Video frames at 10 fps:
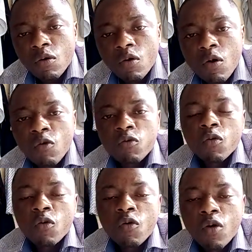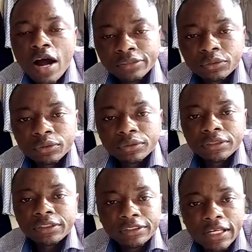of azoles
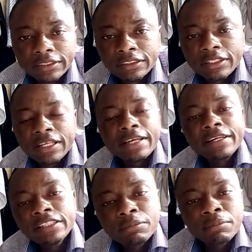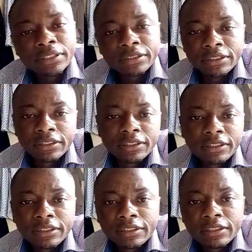is that they inhibit
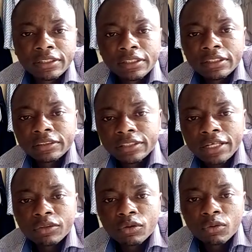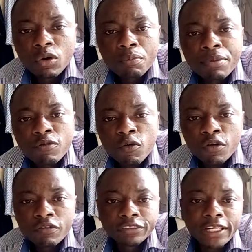cytochrome
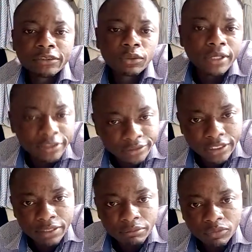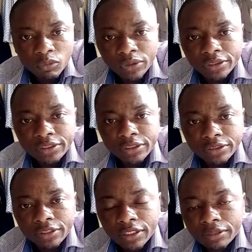P450 isoenzyme, which
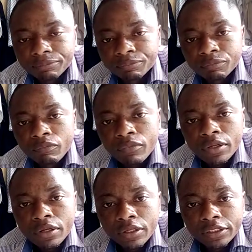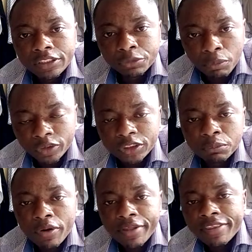is
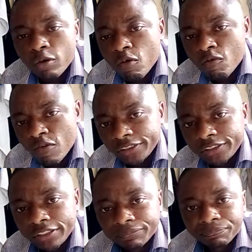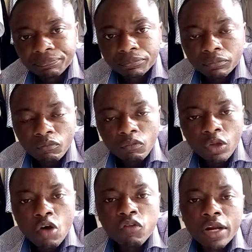responsible in the conversion
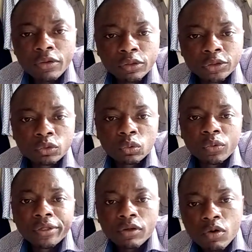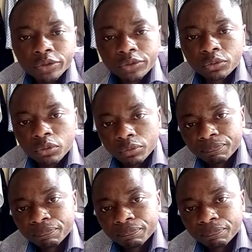of lanostro to egostro.